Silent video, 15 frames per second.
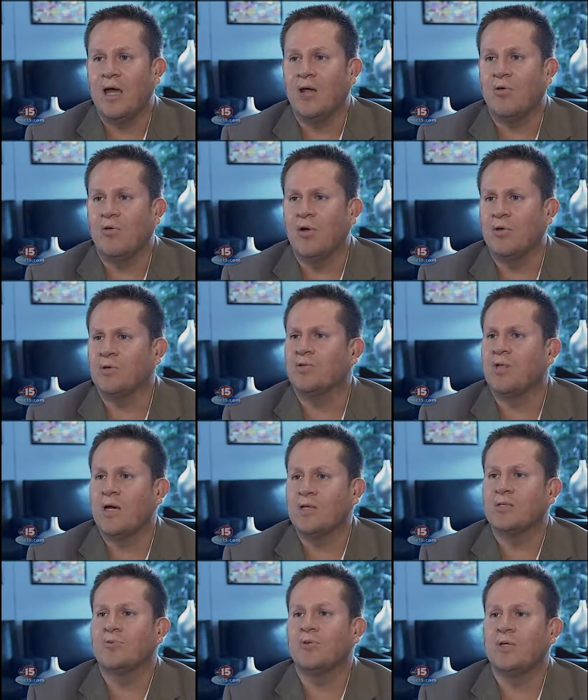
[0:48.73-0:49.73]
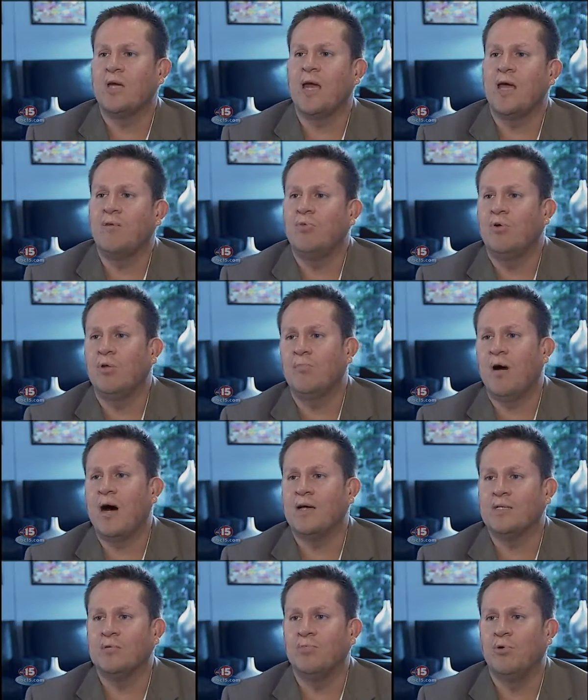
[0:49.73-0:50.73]
you know, those are things that are attainable and
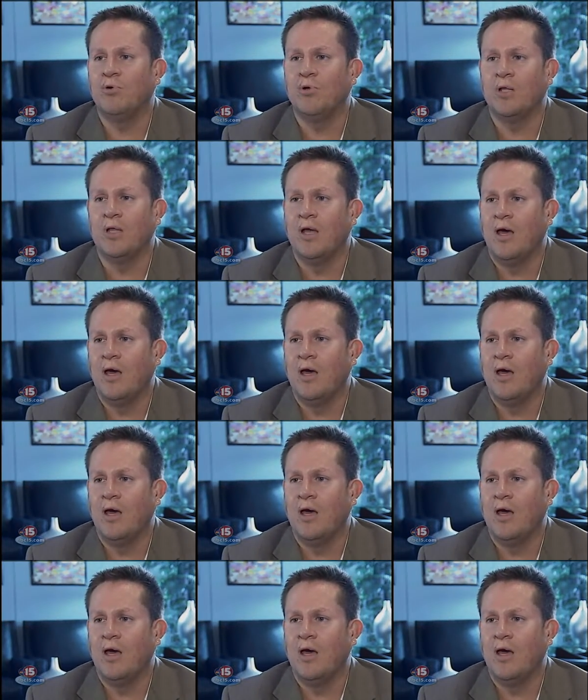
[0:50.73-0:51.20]
possible.